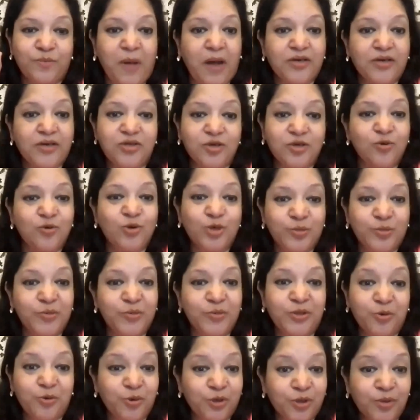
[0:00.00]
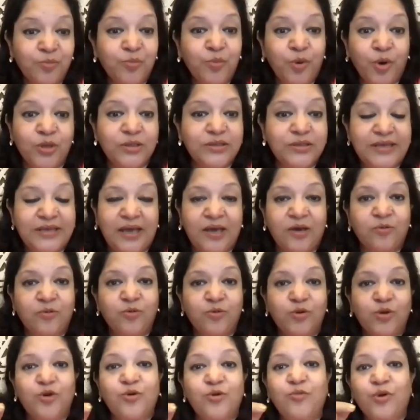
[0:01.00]
Marshall Goldsmith wrote a book
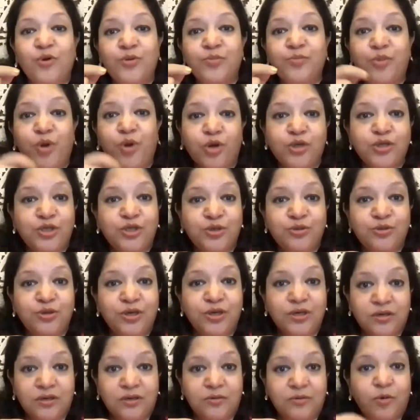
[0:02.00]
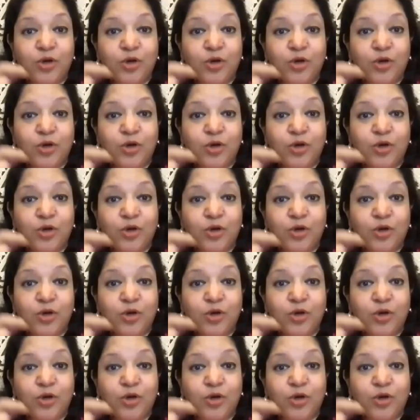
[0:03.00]
saying, you know, what brought you here,